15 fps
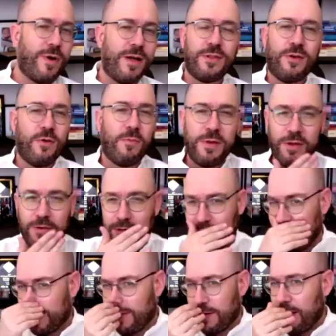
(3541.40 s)
and quantum computers
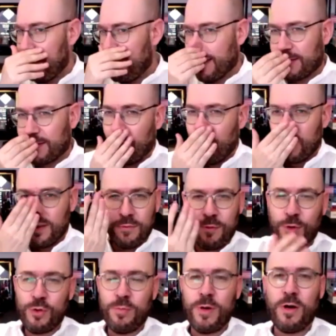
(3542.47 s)
is going to be the solution
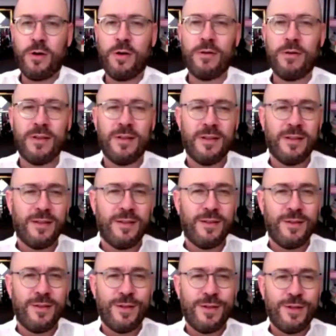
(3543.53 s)
for tomorrow.
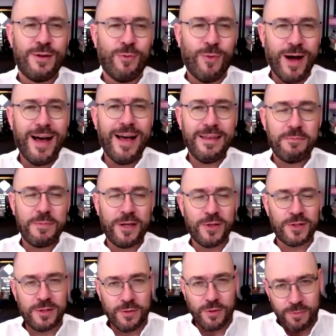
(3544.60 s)
Why?
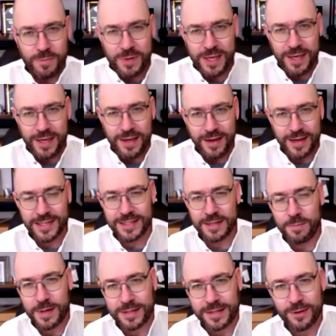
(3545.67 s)
Because me and
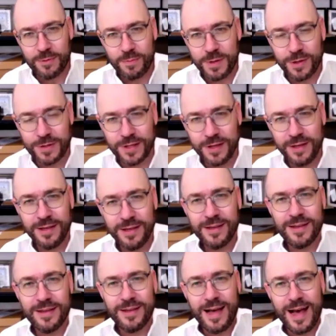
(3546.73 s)
Zapata Computing
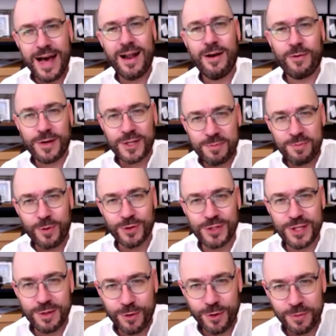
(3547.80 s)
are
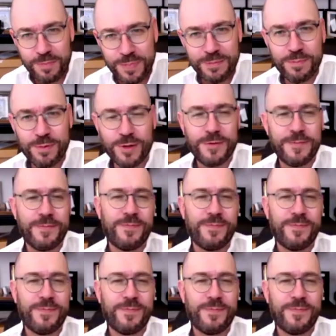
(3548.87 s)
responsible people.